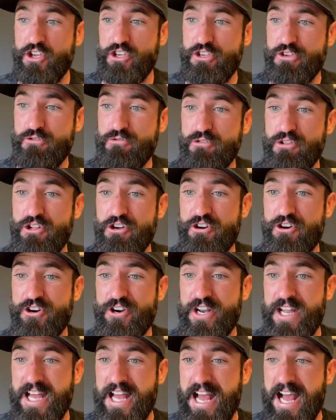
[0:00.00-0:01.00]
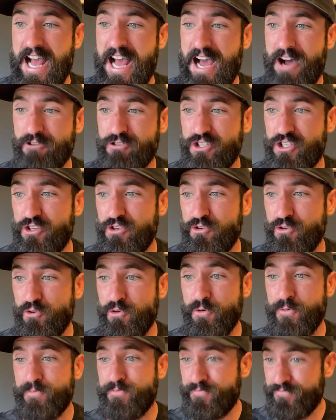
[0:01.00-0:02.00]
you learn how
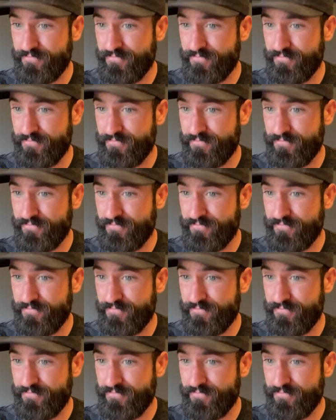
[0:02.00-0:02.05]
to